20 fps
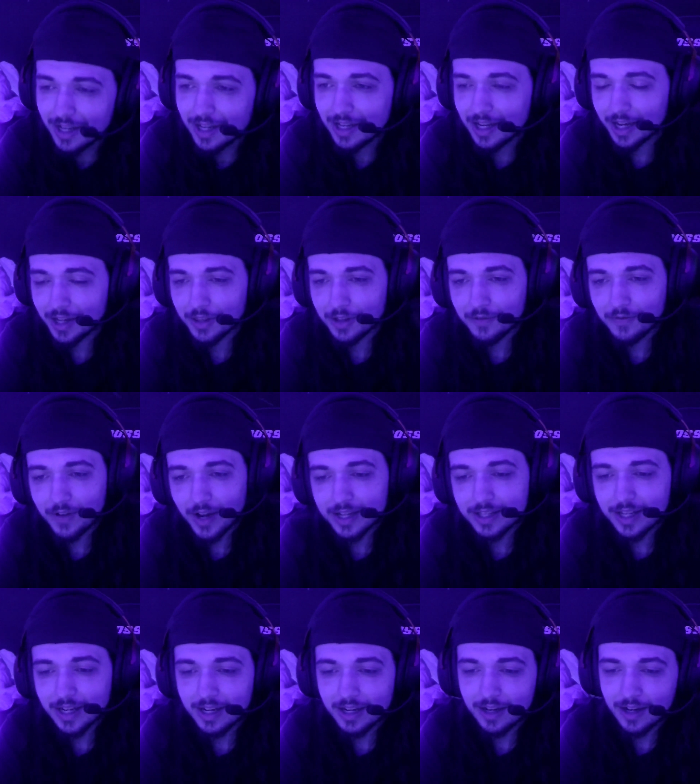And the fact
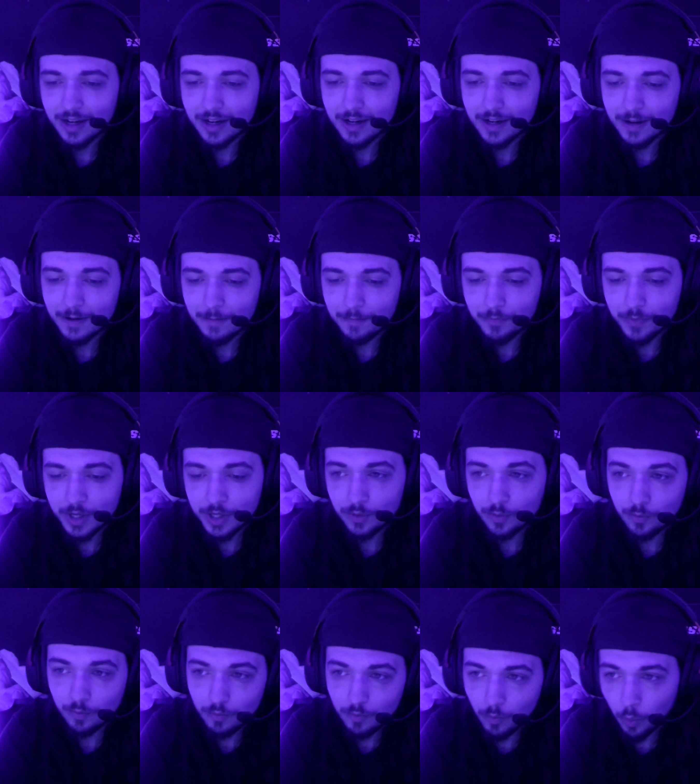that he's
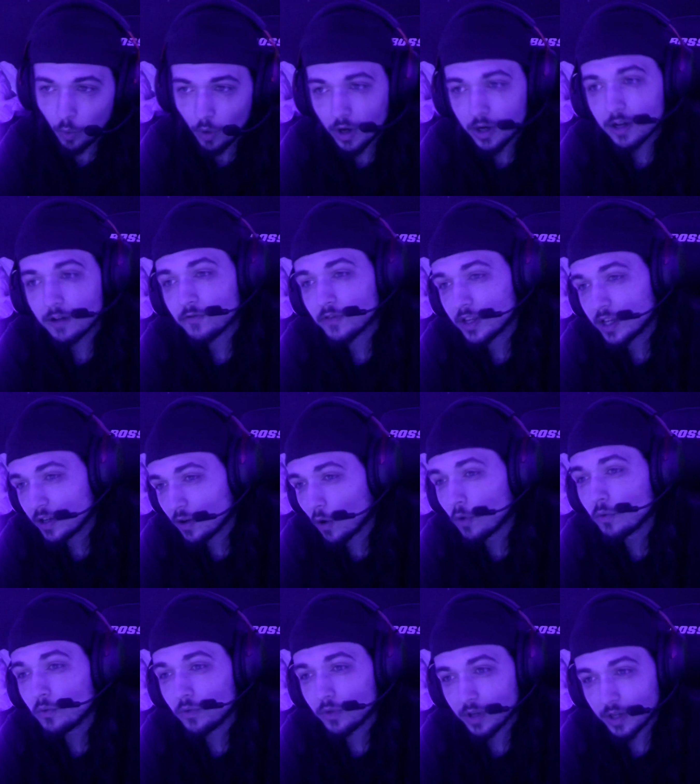one of the
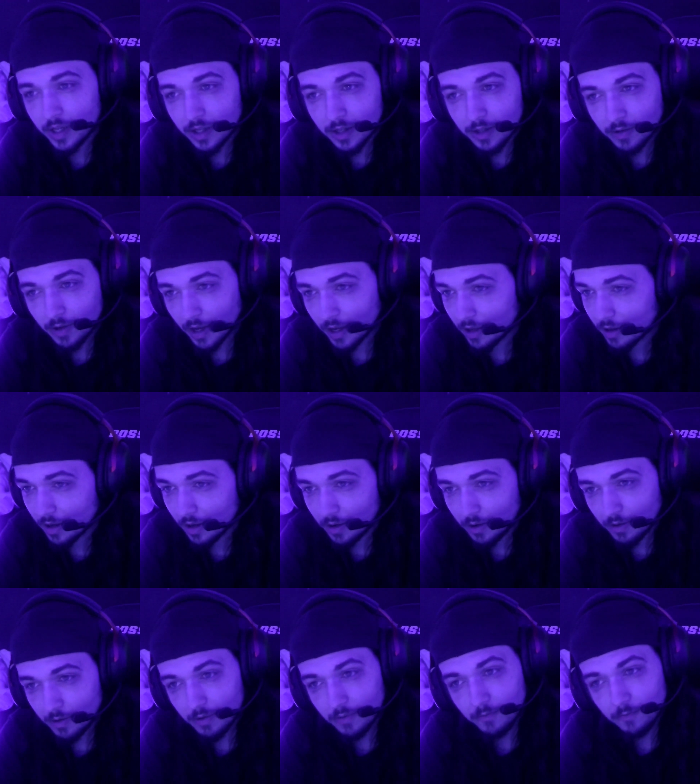only like
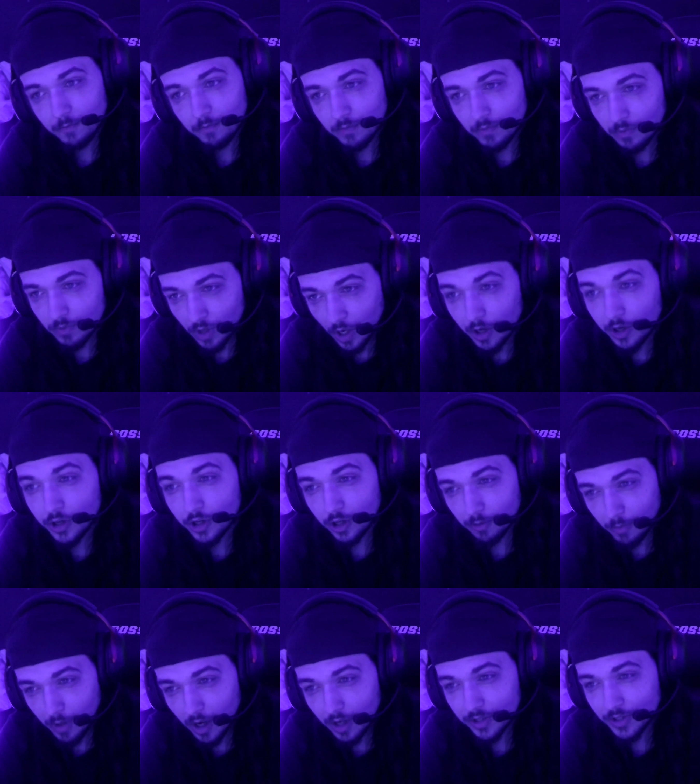thunder
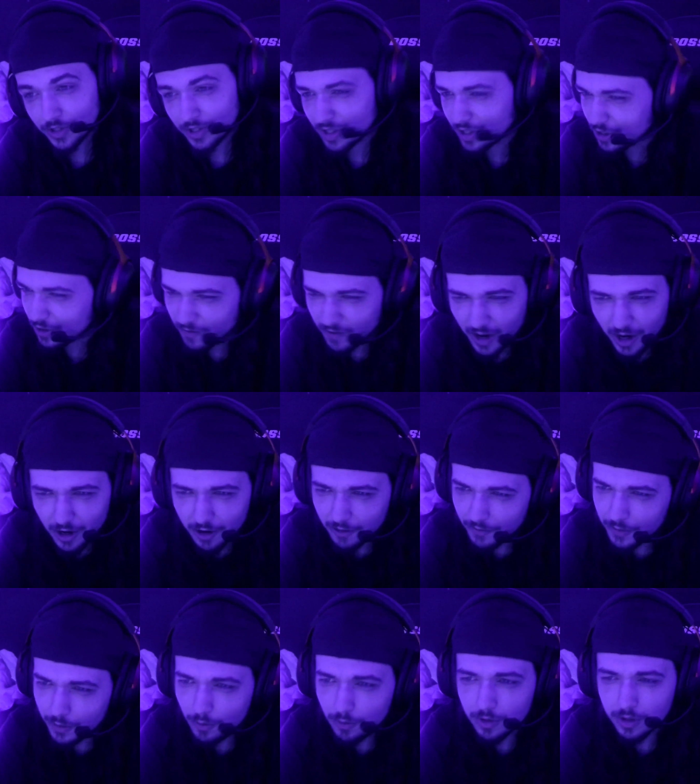monsters. There's very
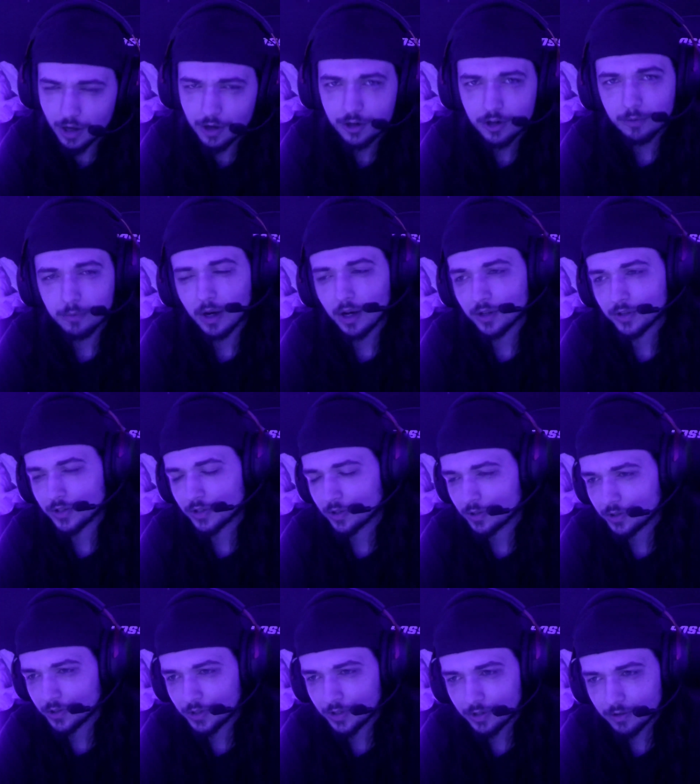few thunder
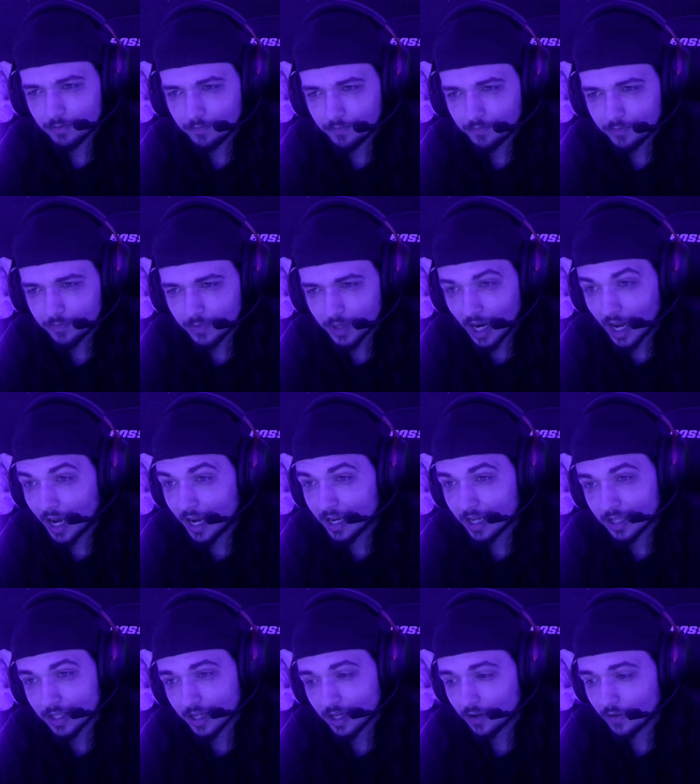monsters that I
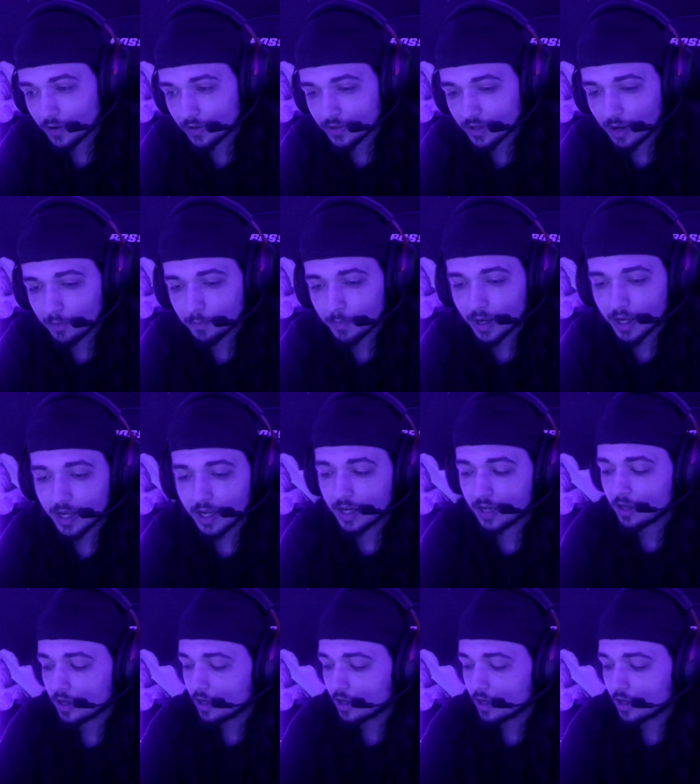can think of off the top of my head.